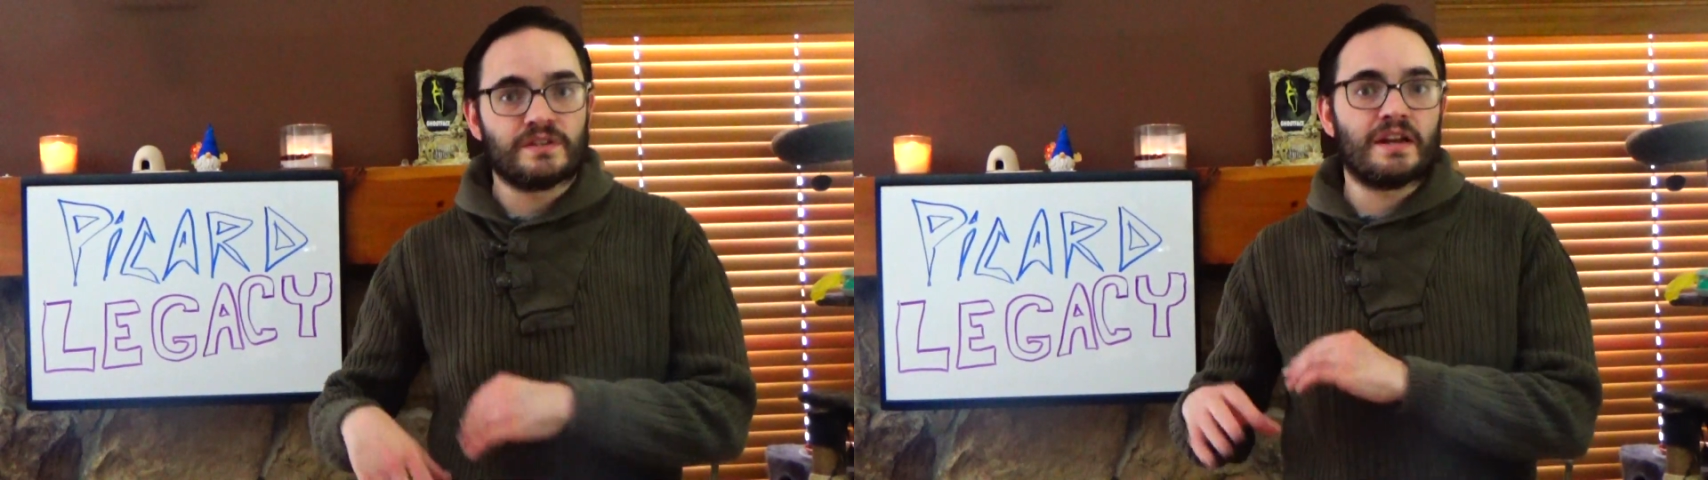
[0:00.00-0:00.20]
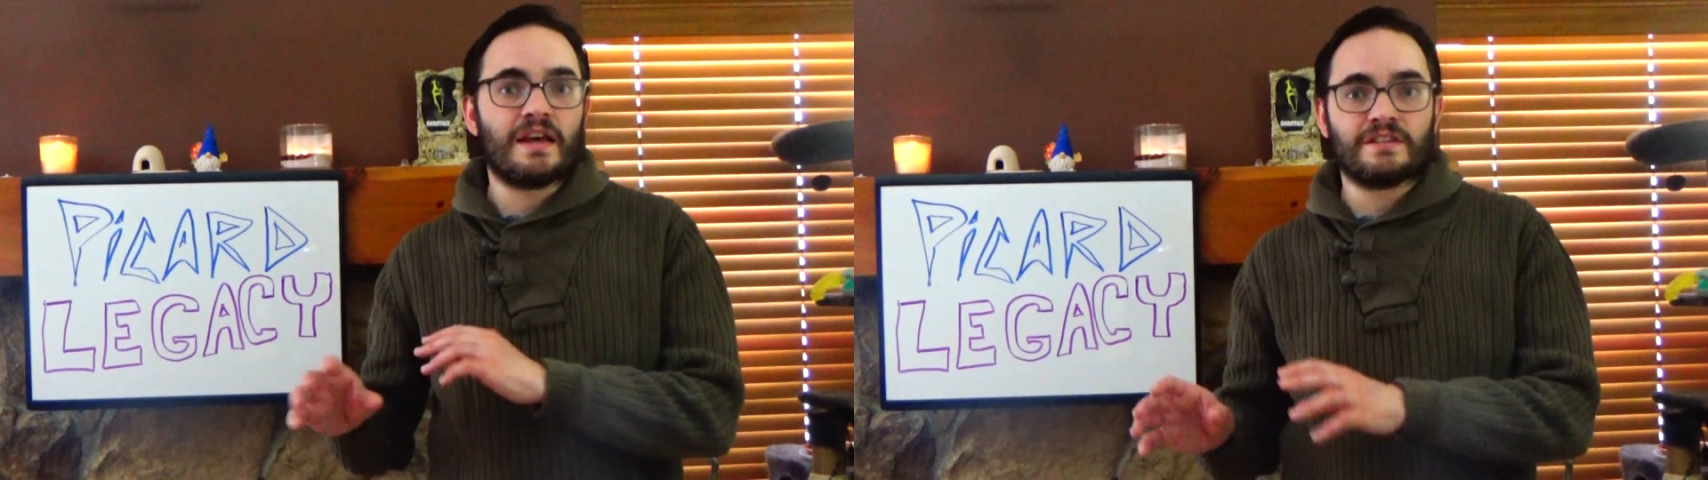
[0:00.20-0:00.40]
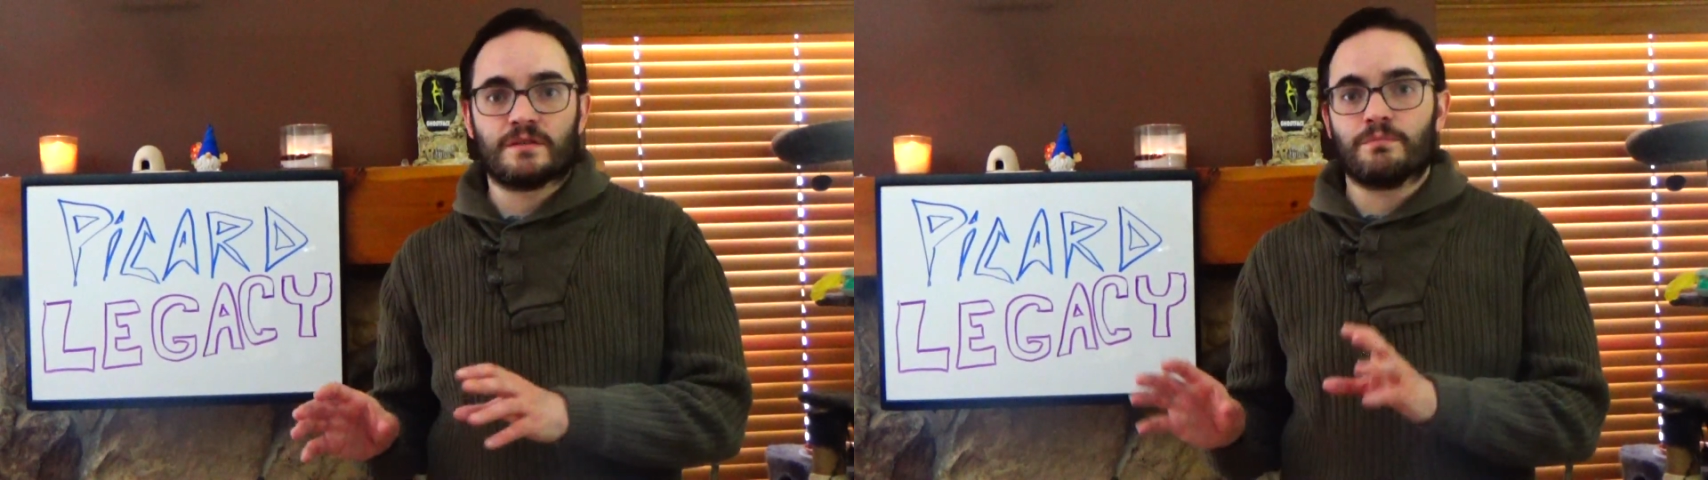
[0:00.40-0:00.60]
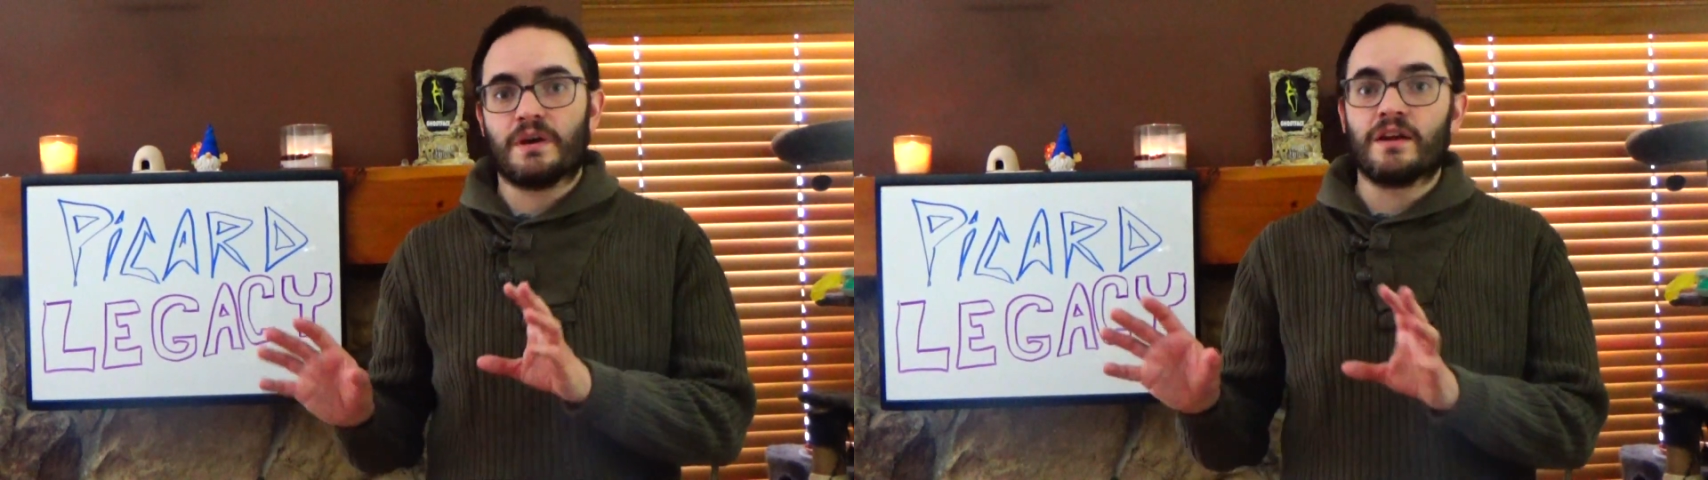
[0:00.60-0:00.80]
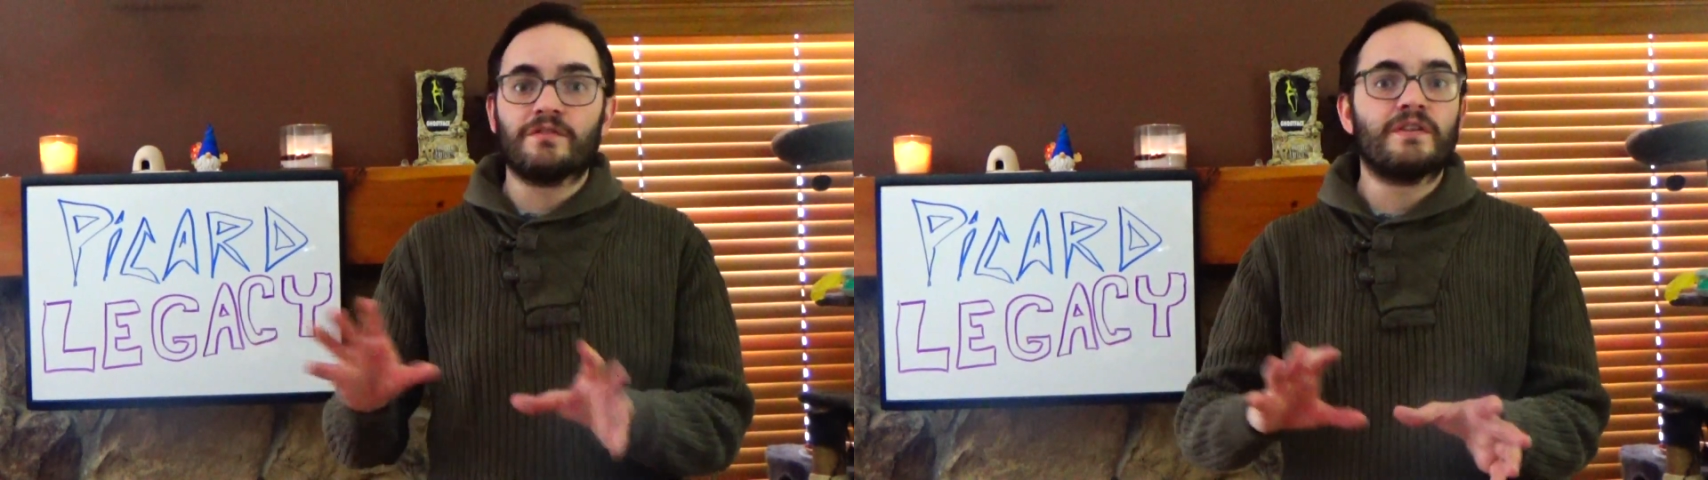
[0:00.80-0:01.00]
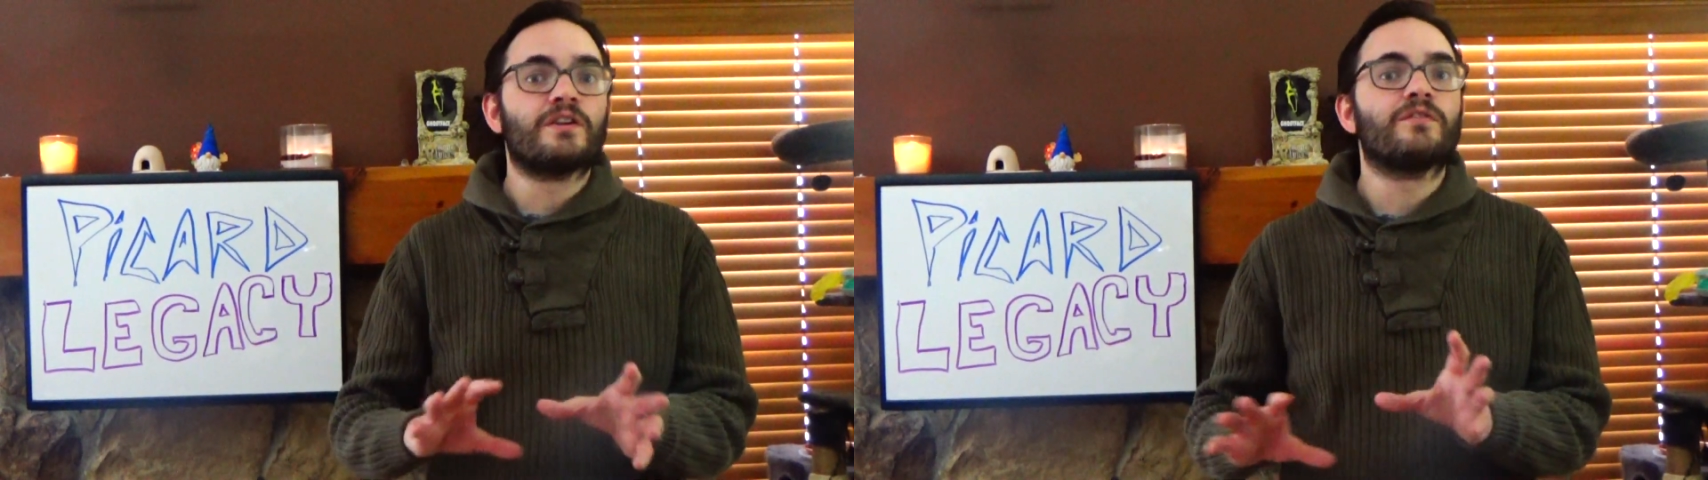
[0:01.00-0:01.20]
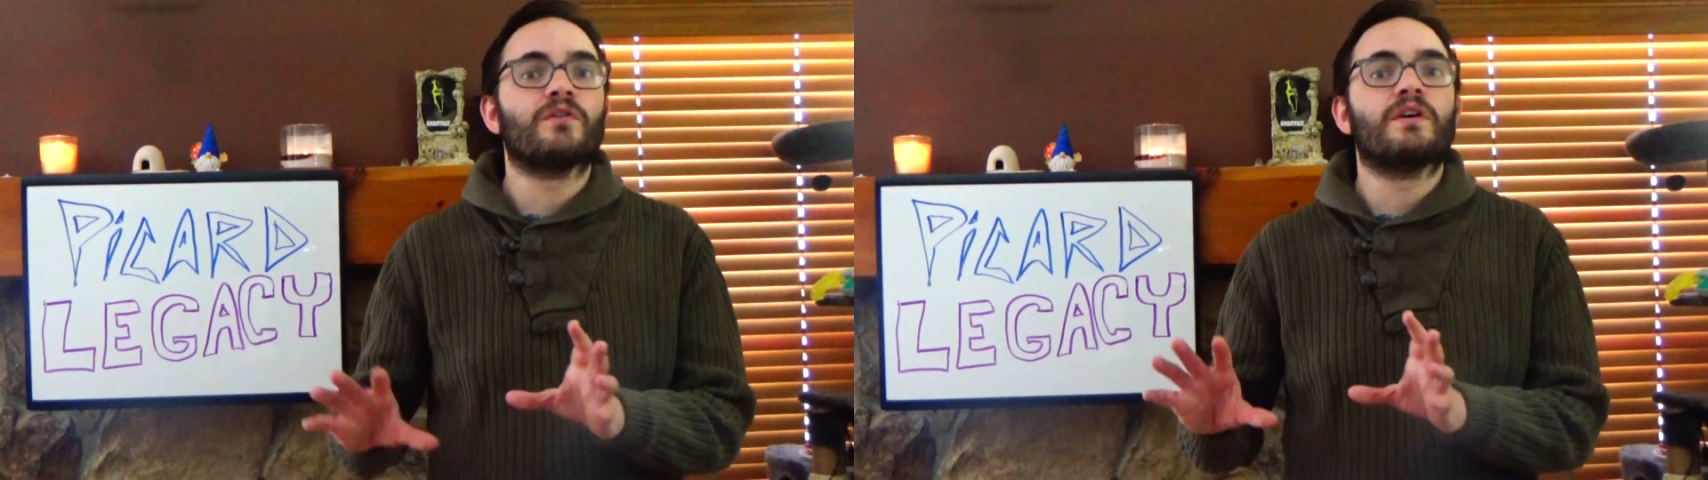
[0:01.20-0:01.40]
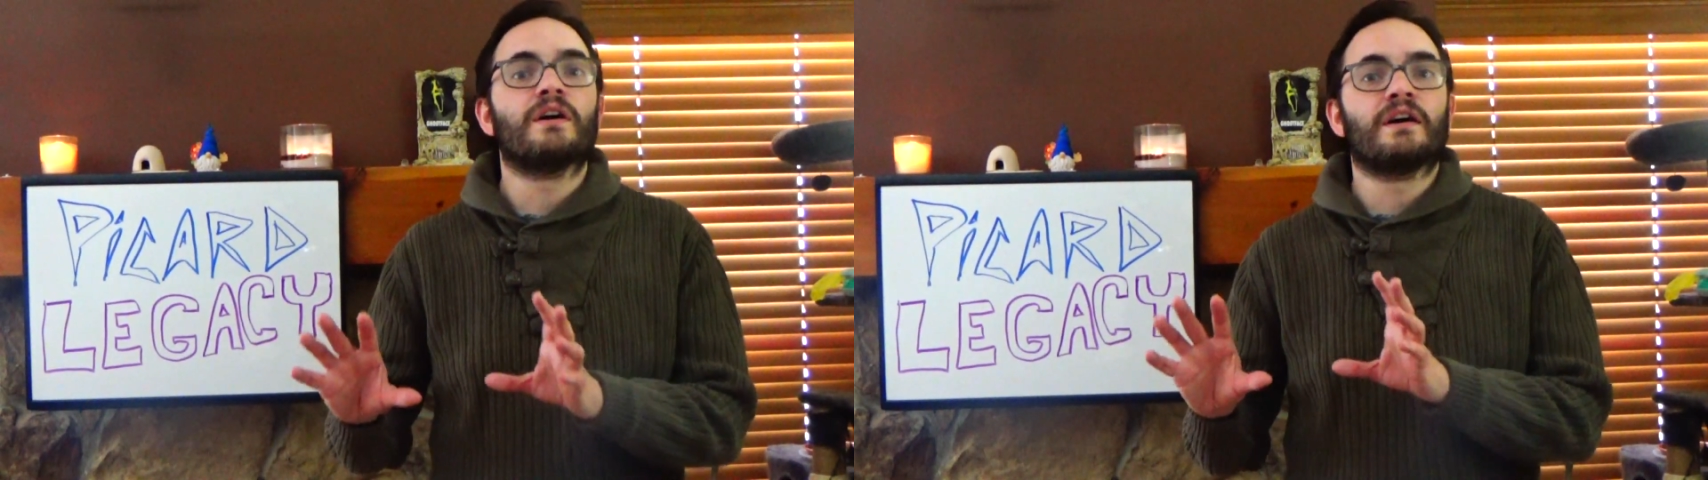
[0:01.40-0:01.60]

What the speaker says: and has the benefit of